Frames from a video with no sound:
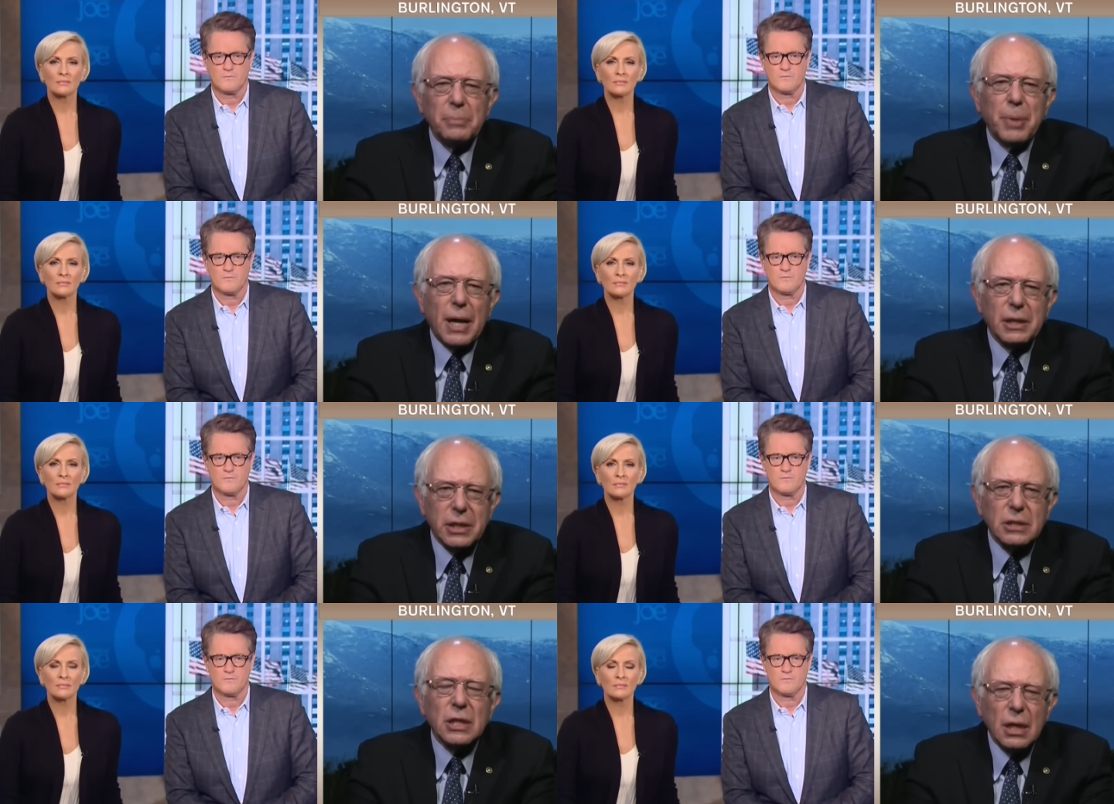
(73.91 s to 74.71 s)
Speaker 1: in
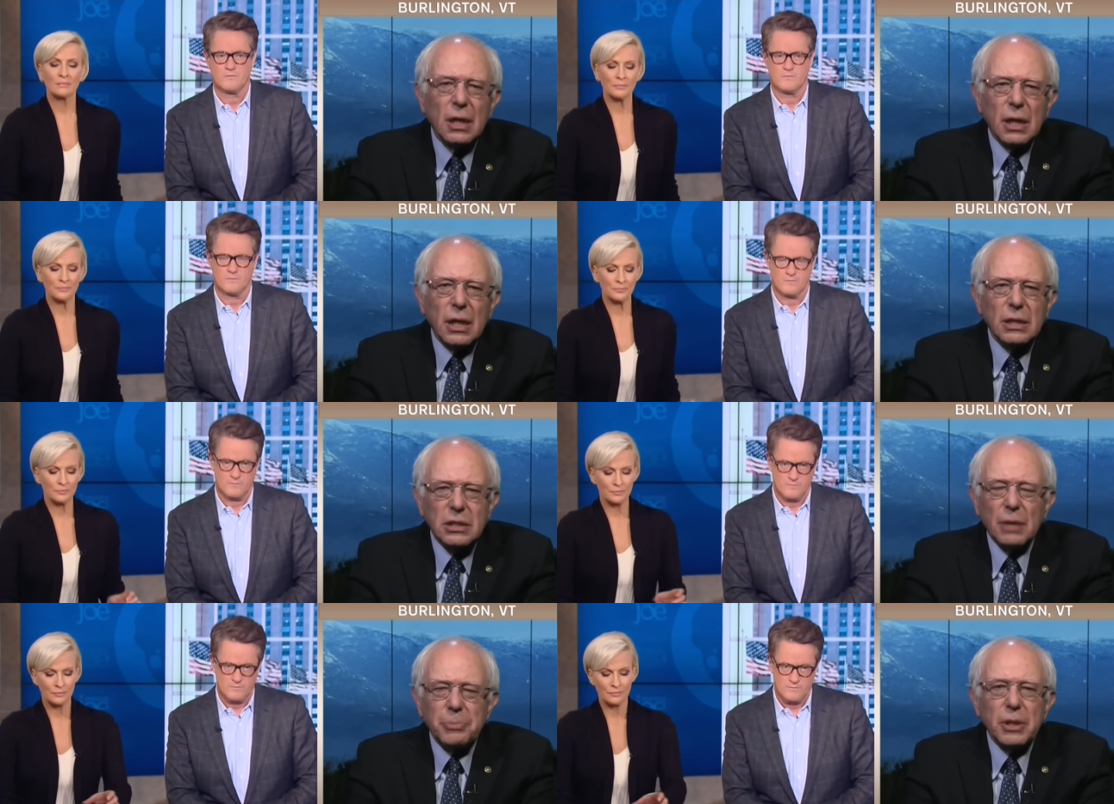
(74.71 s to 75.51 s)
politics
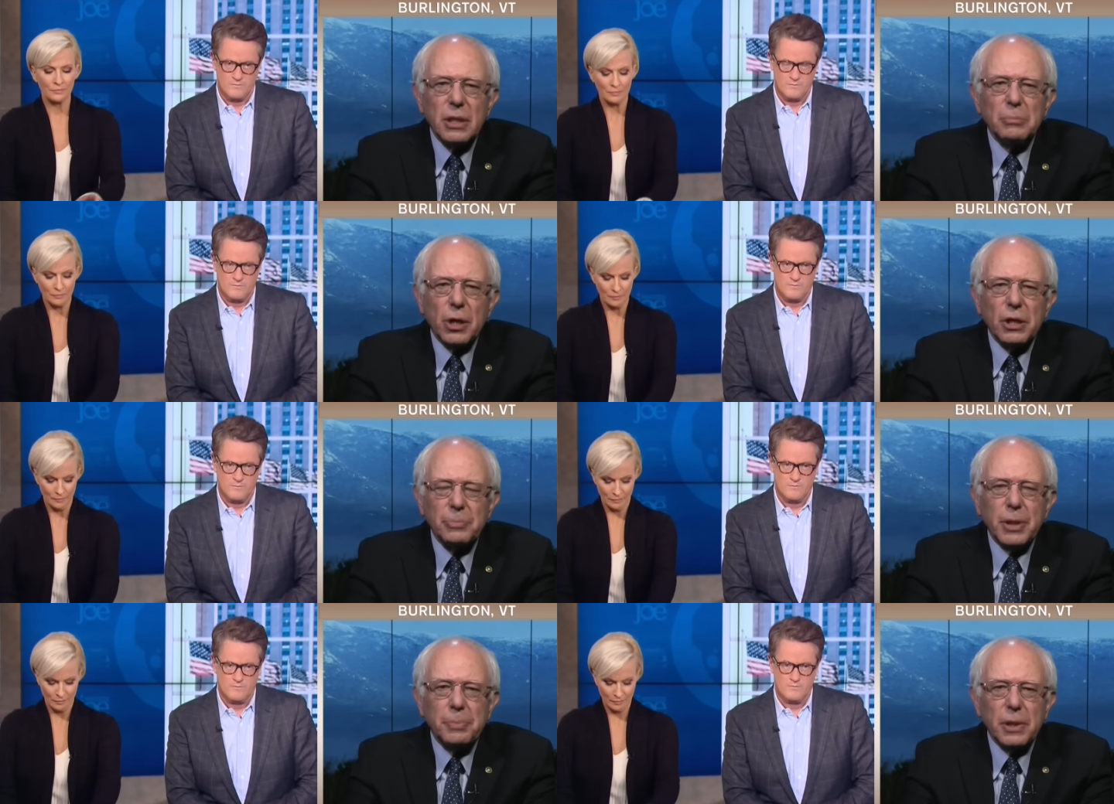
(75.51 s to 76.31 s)
is something the
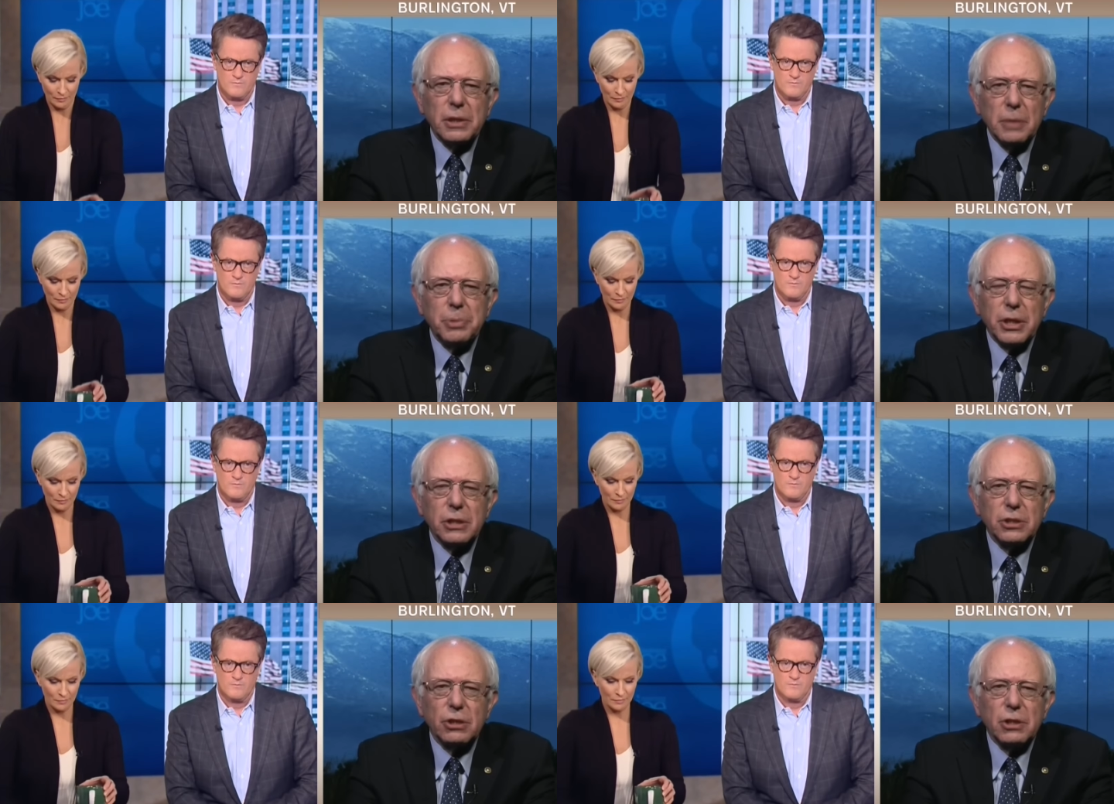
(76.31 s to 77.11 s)
American people are deeply
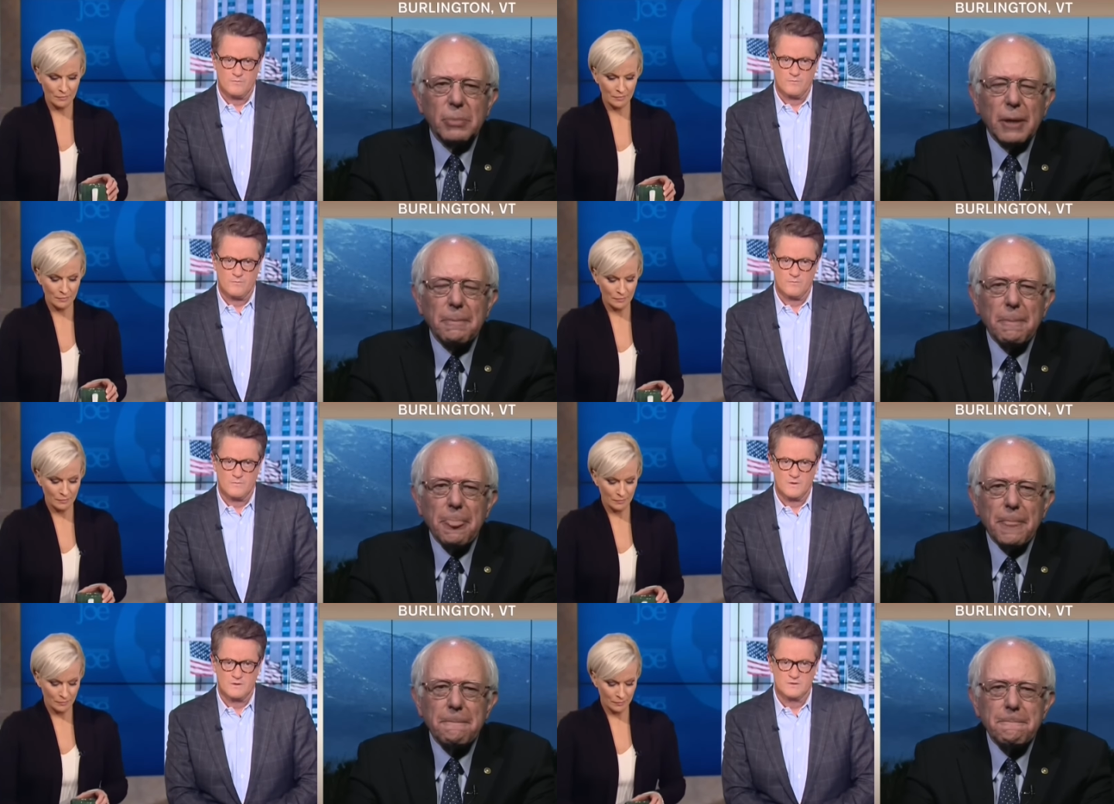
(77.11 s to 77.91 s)
concerned about.
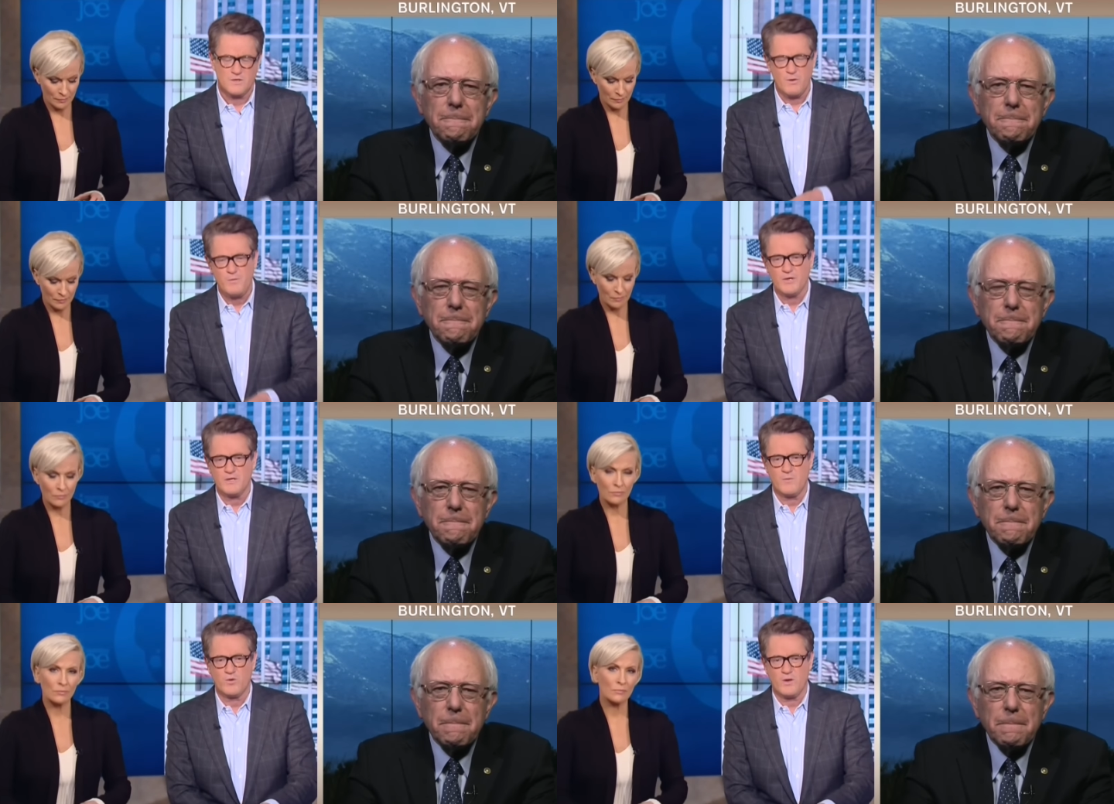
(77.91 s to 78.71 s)
Speaker 2: So we put a
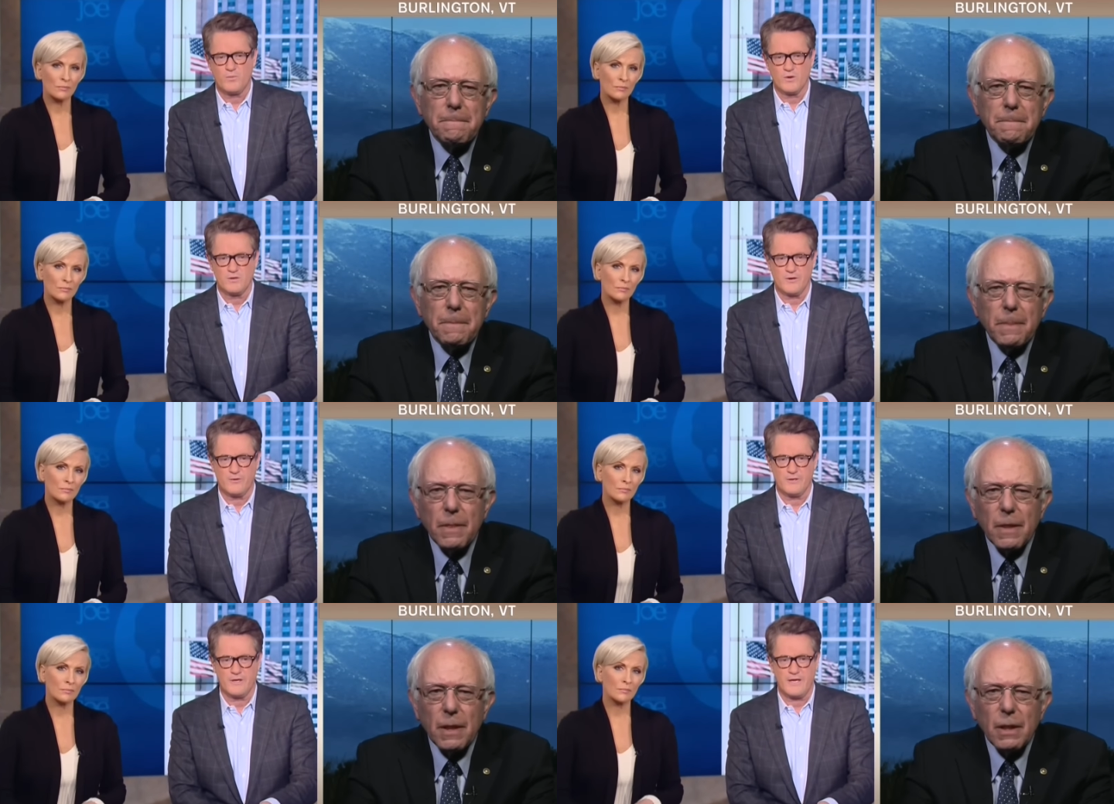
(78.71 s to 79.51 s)
number up
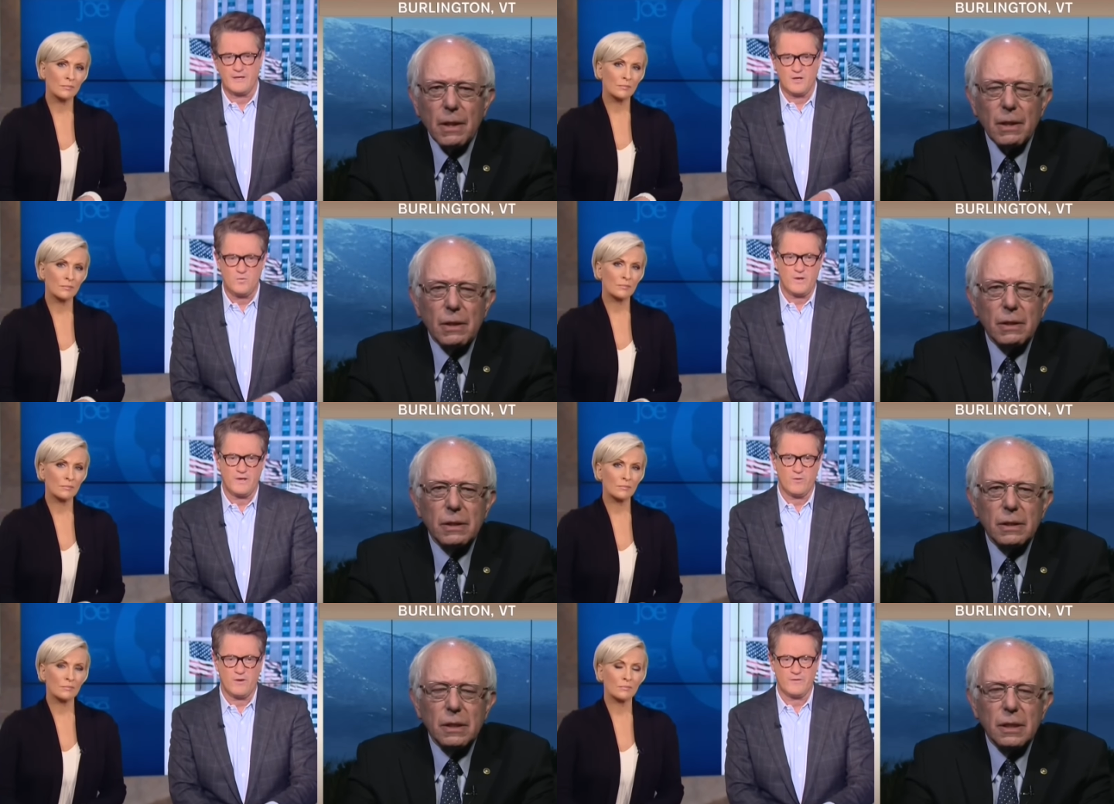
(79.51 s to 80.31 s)
earlier today.
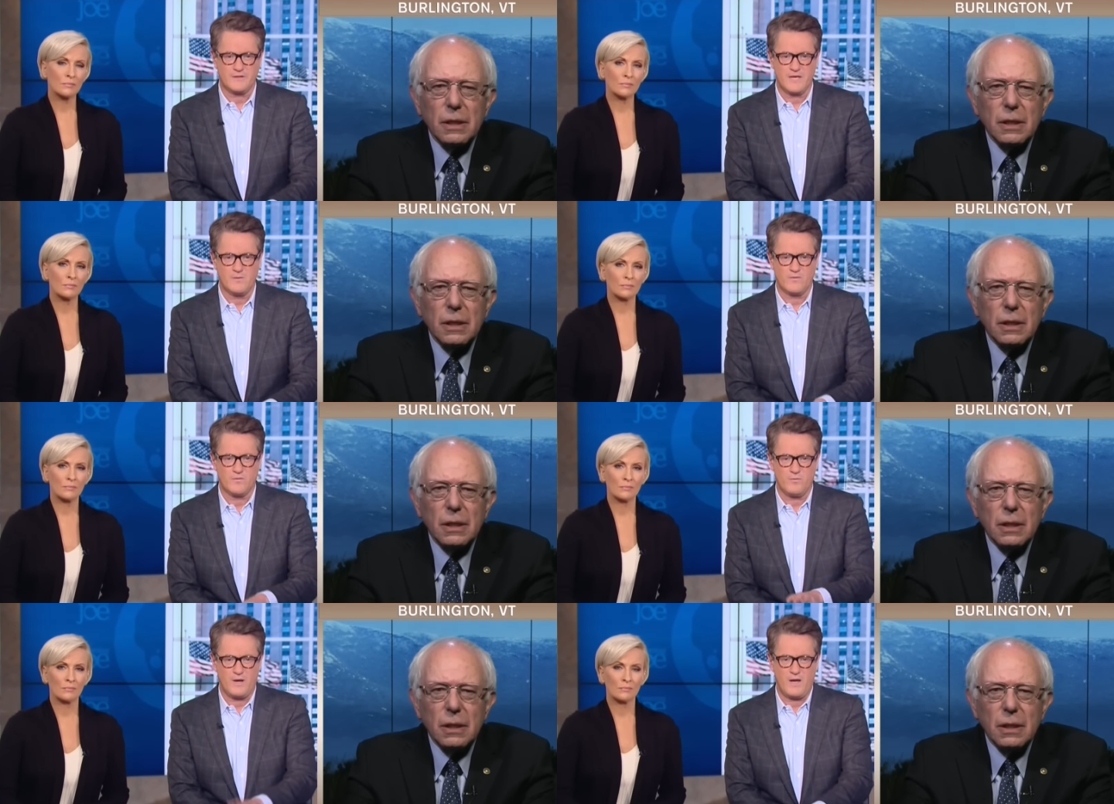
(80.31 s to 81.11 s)
Nobody around the table
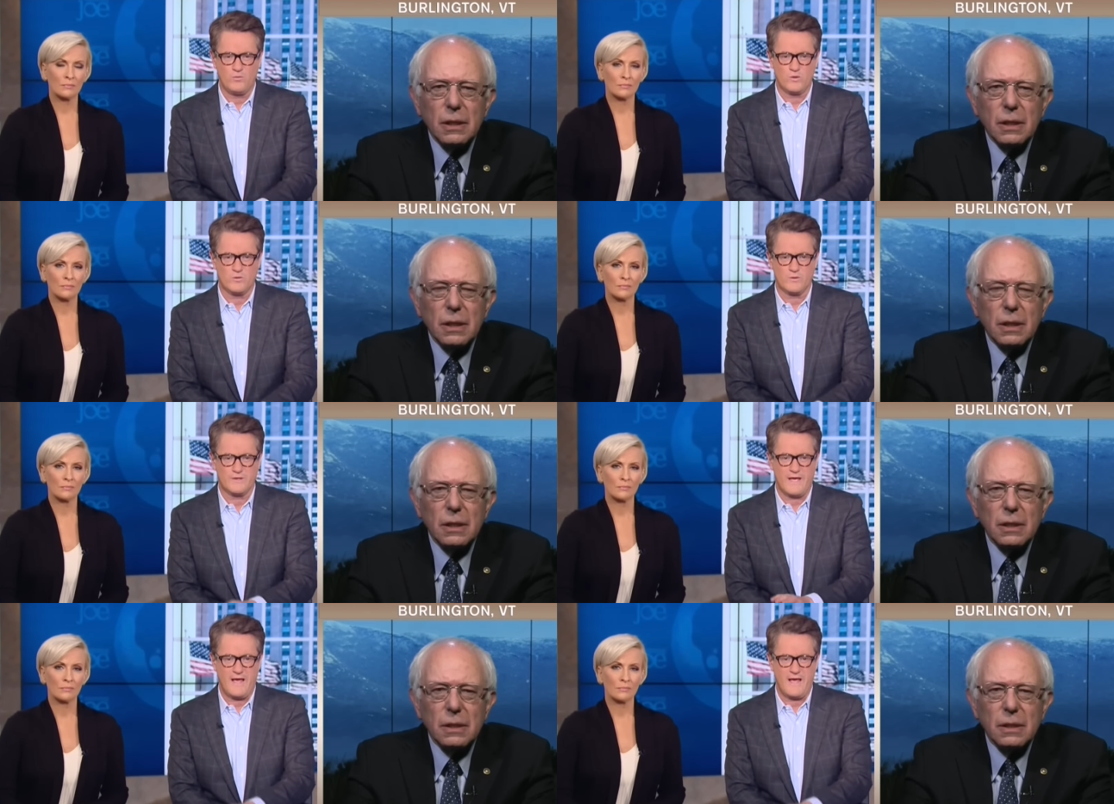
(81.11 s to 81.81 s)
from Bob Woodward to